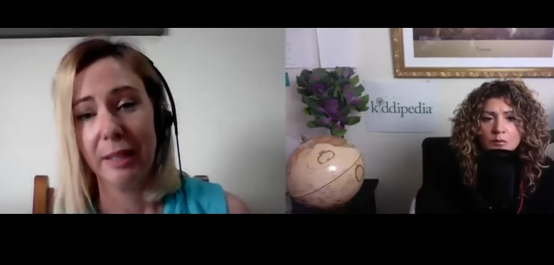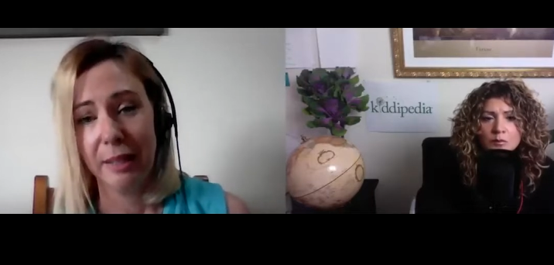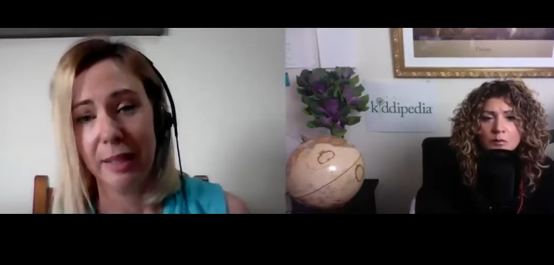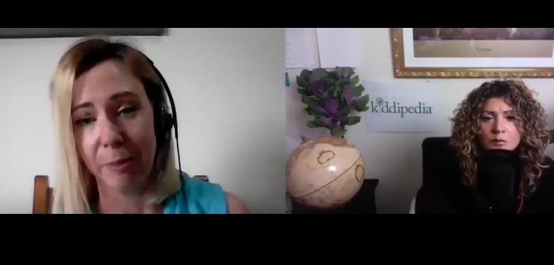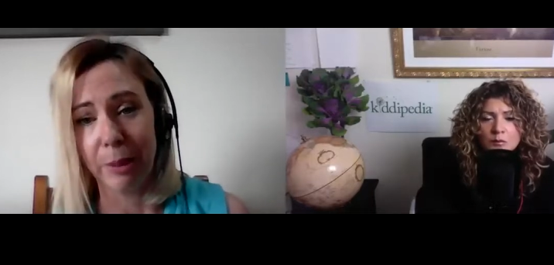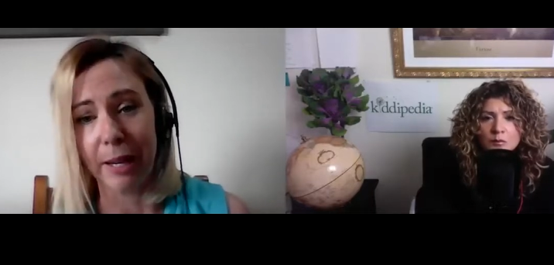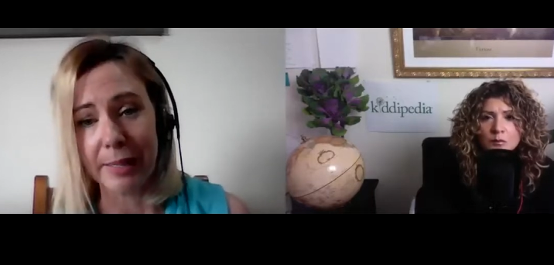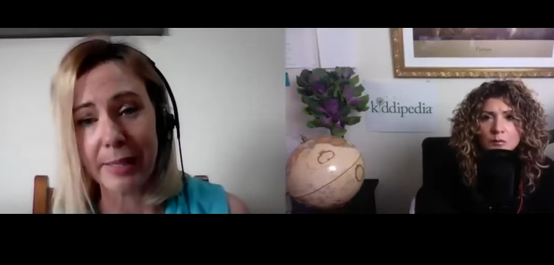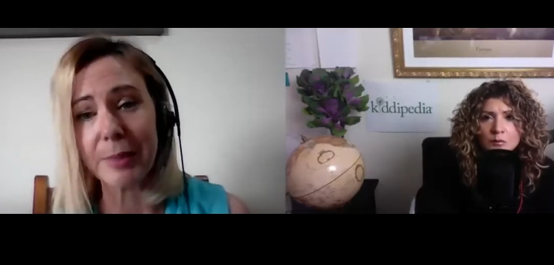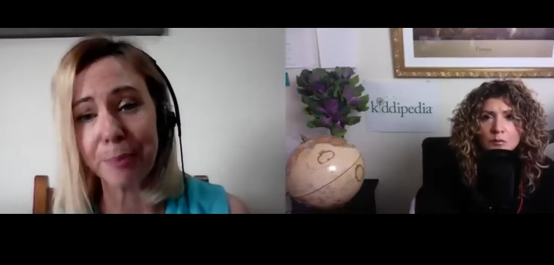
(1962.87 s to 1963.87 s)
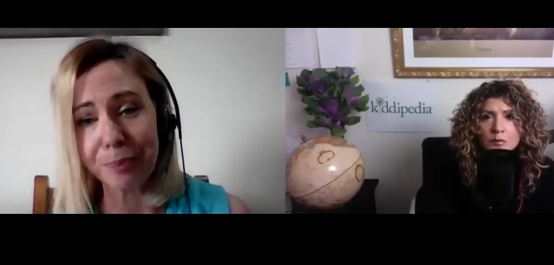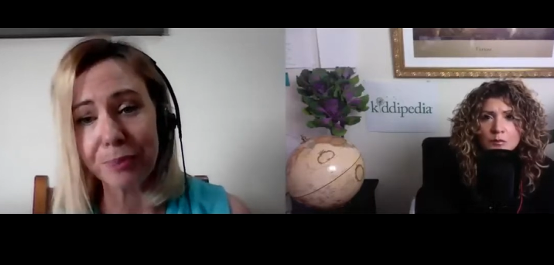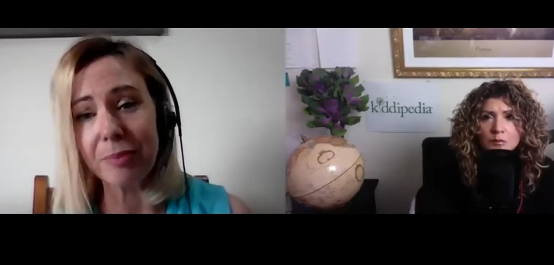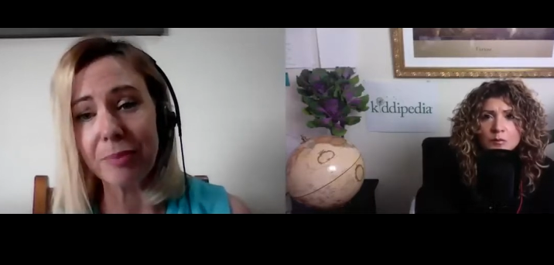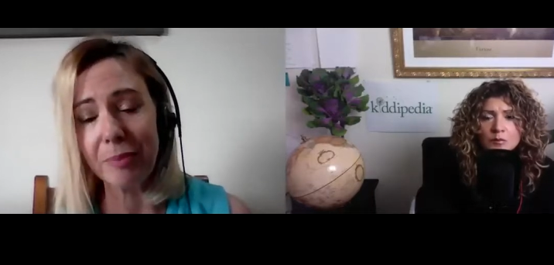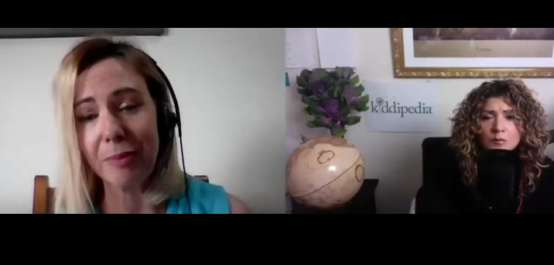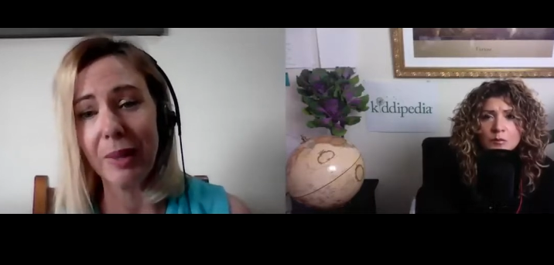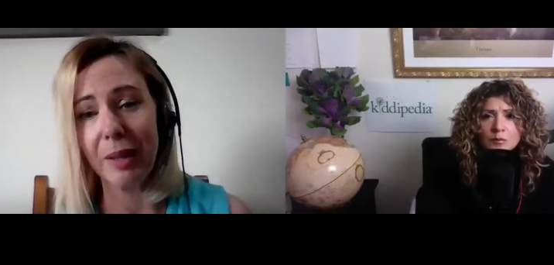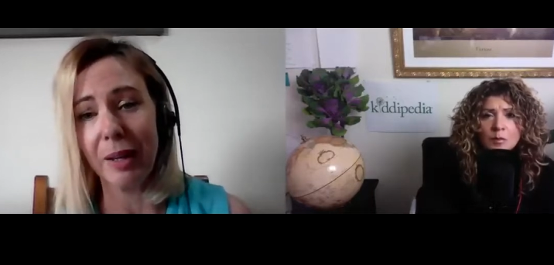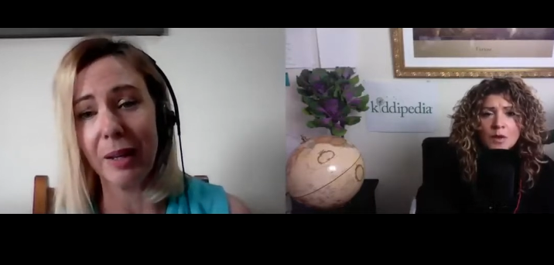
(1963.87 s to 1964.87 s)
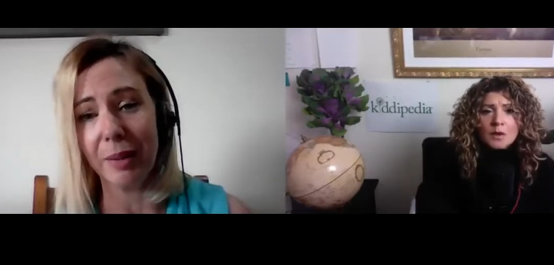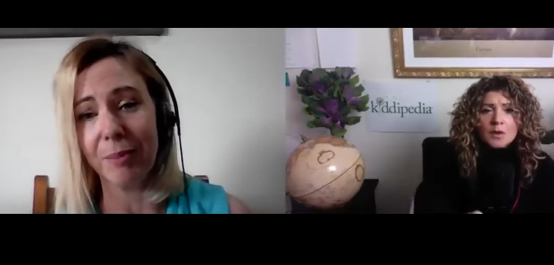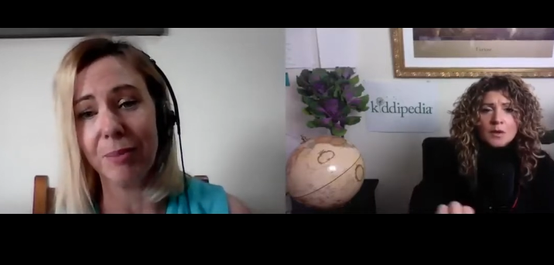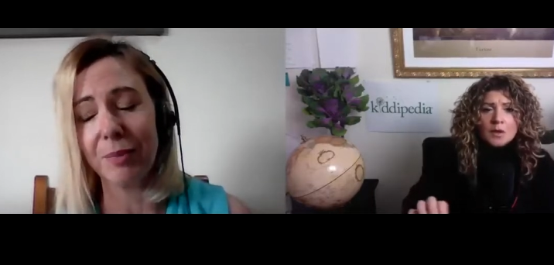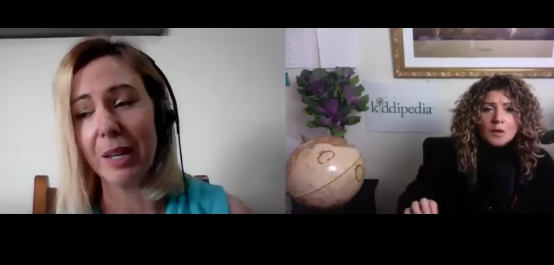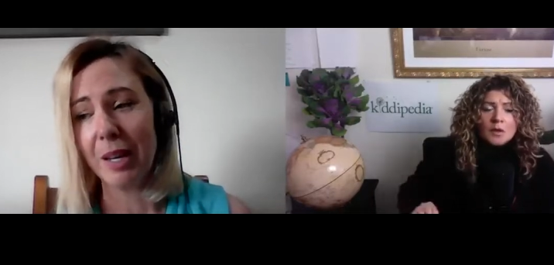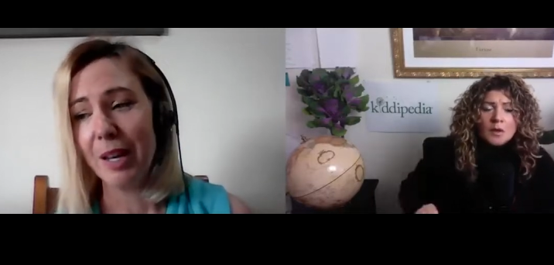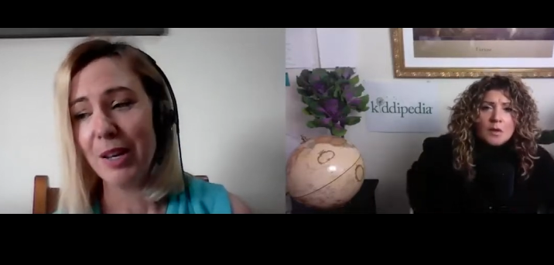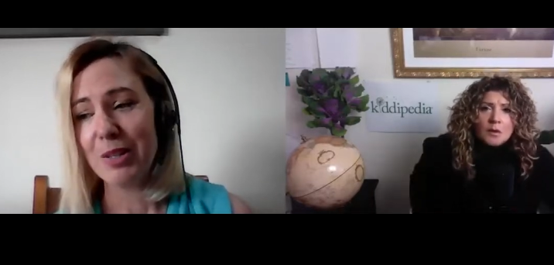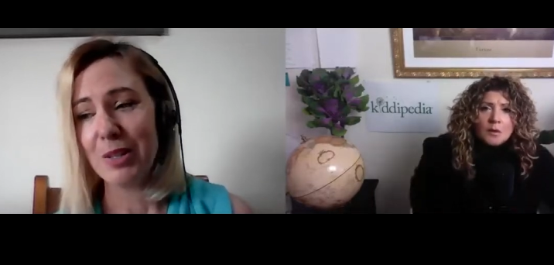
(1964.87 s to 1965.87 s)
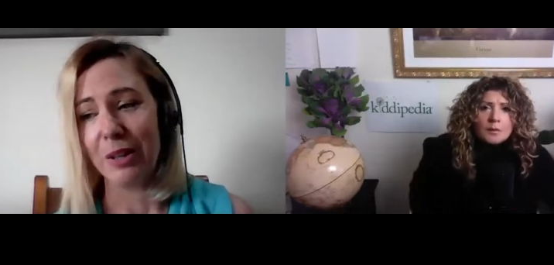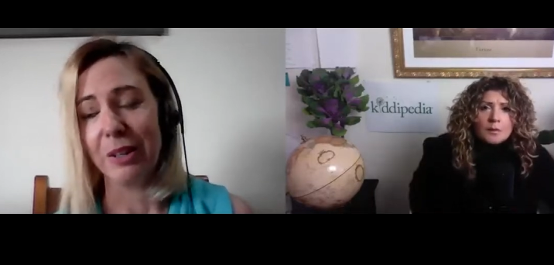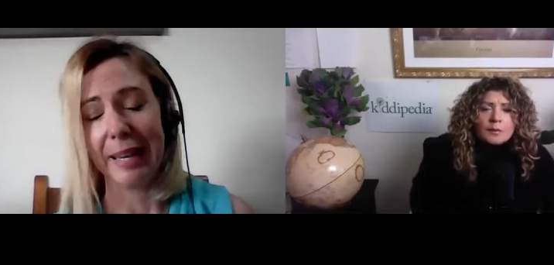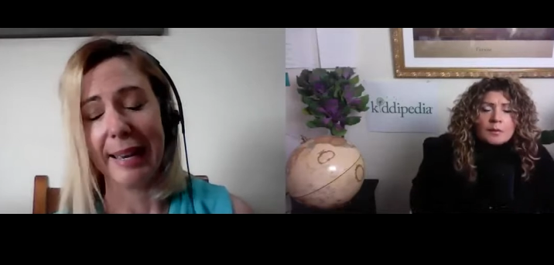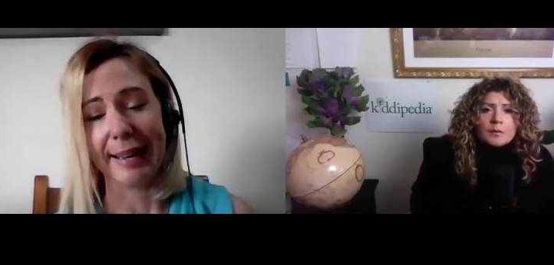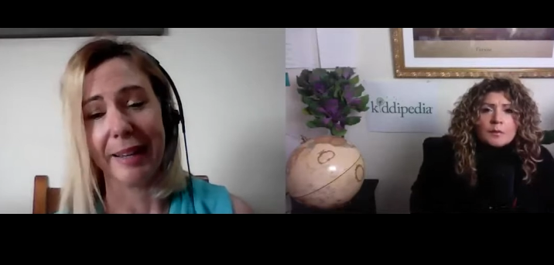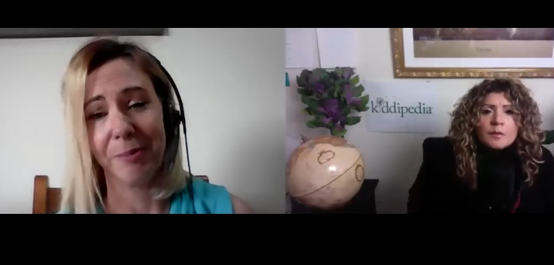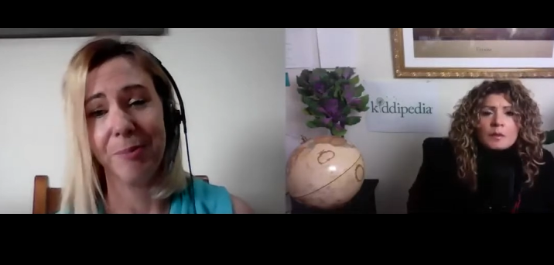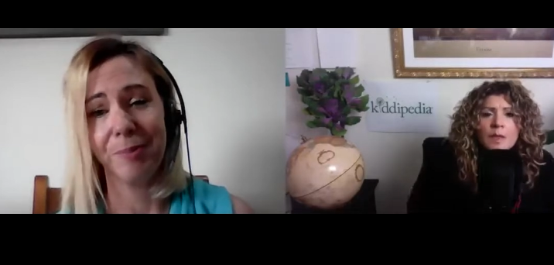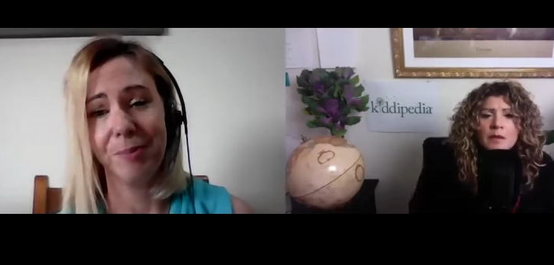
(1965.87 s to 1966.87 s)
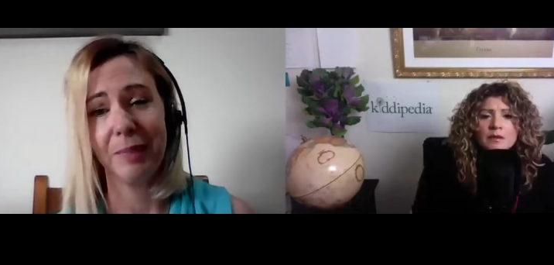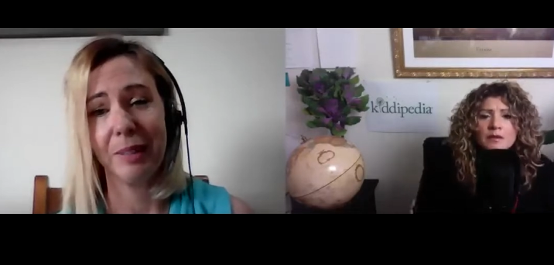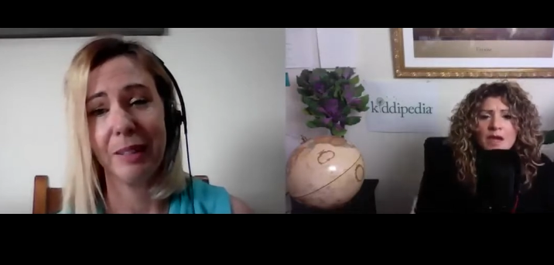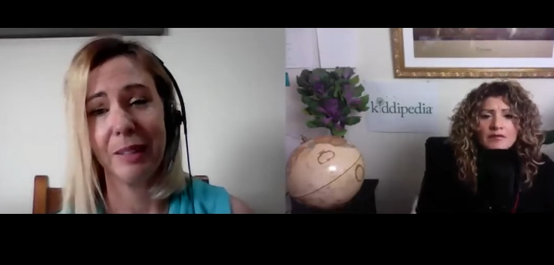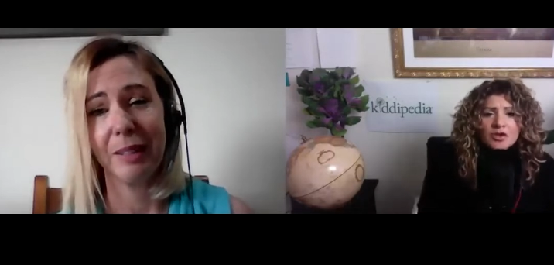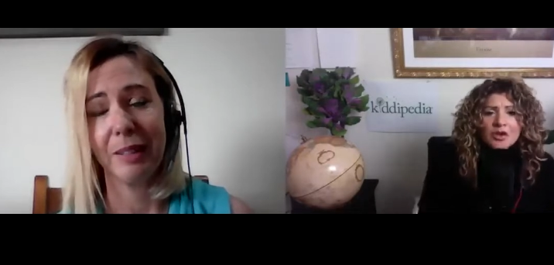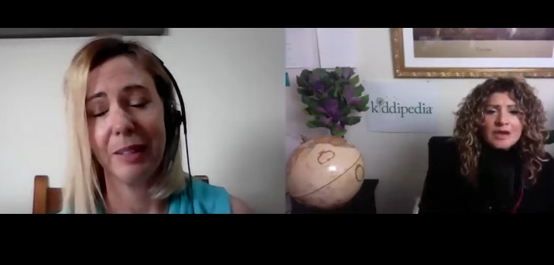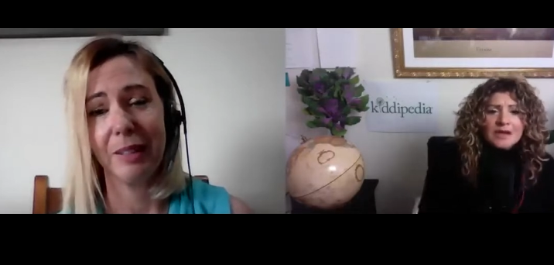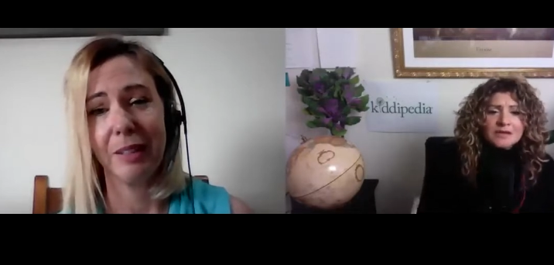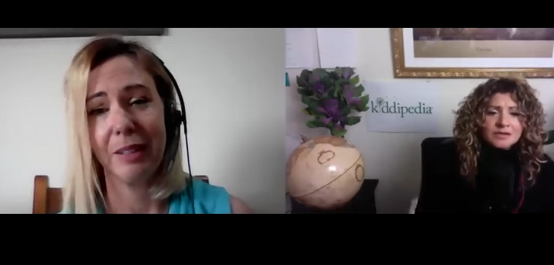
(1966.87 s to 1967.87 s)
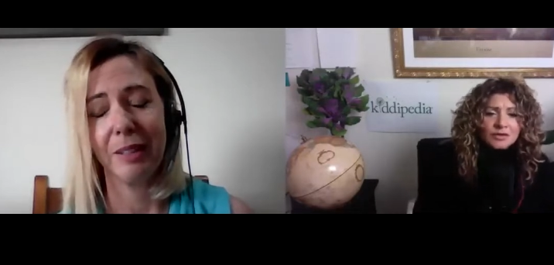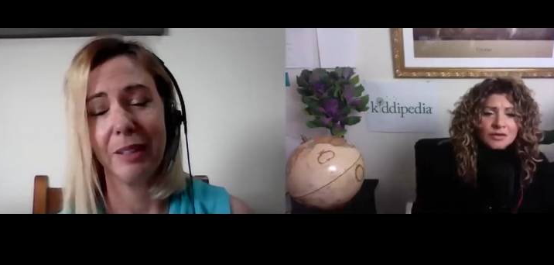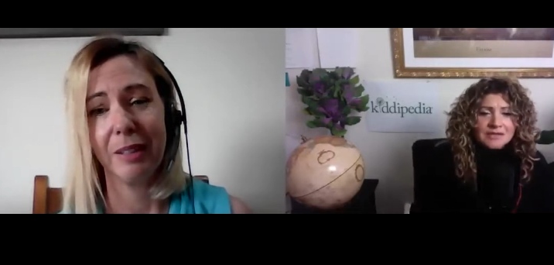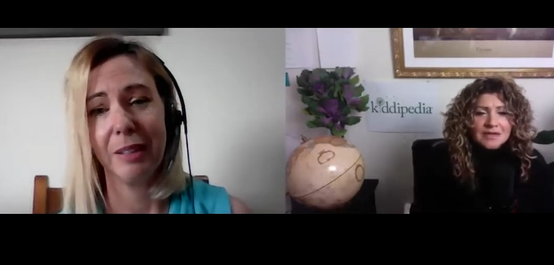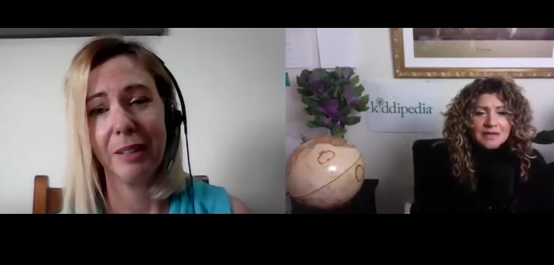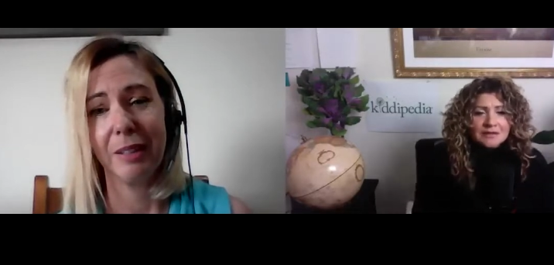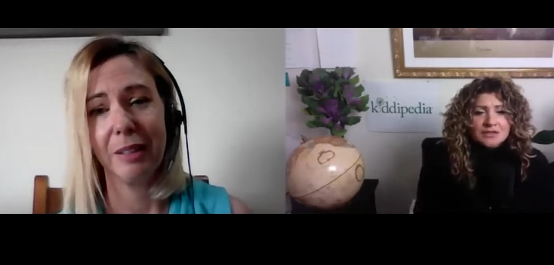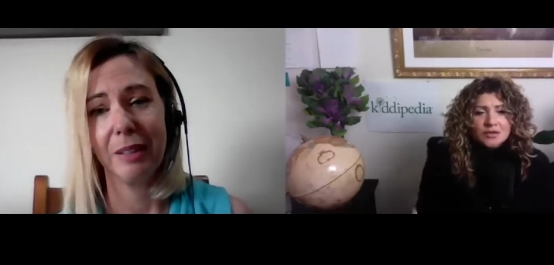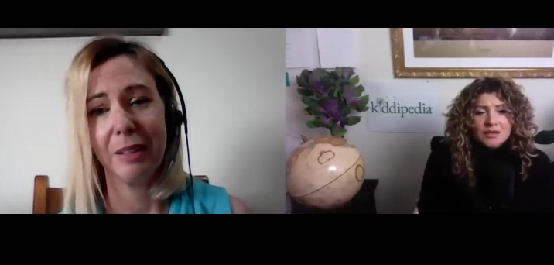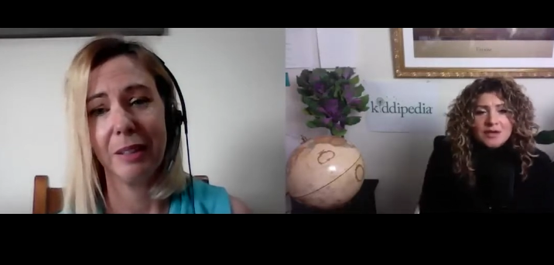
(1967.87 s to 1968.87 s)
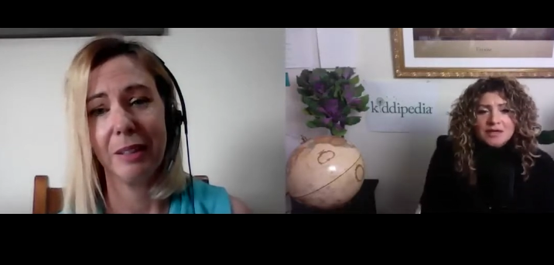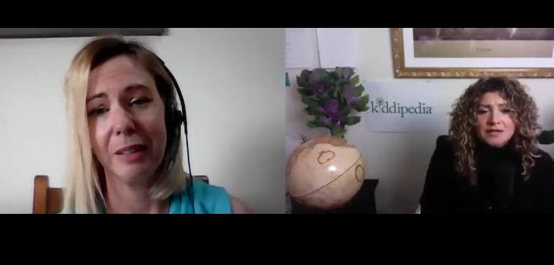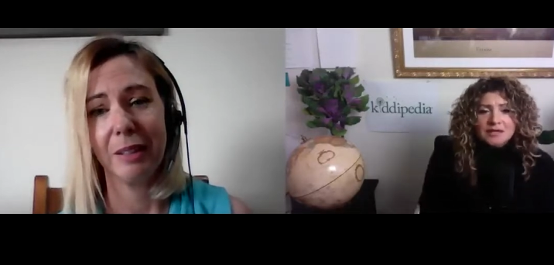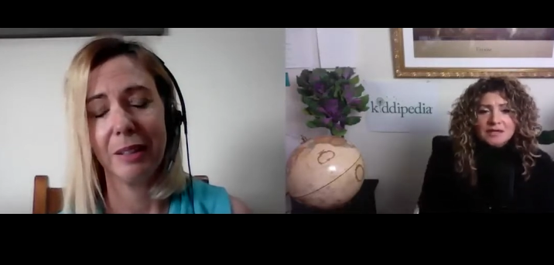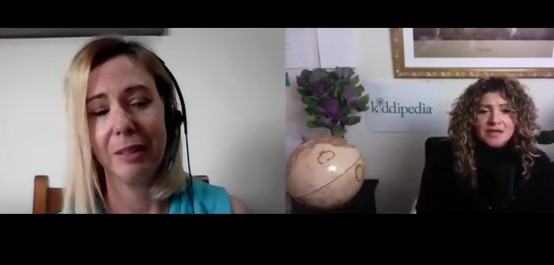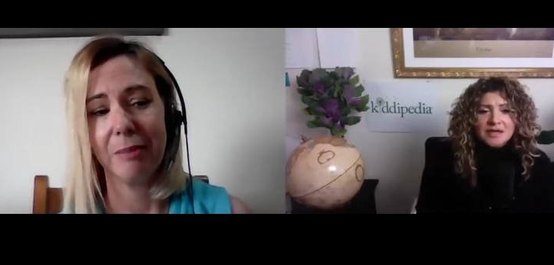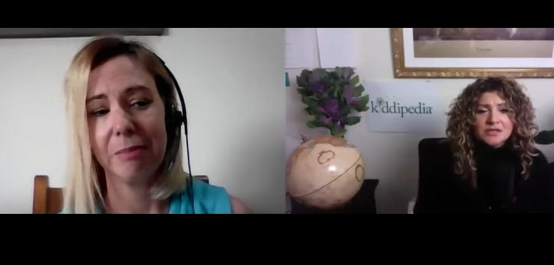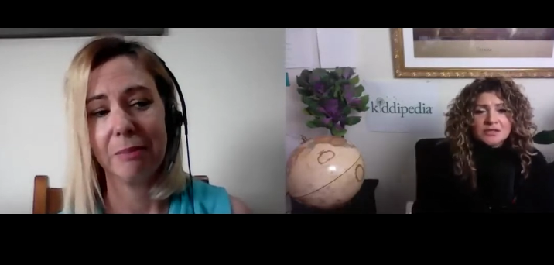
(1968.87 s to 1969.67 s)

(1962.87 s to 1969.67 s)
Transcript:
Speaker 1: in place. Mm -hmm. so
Speaker 2: yeah. And have you got any stories that illustrate, I guess, the dangers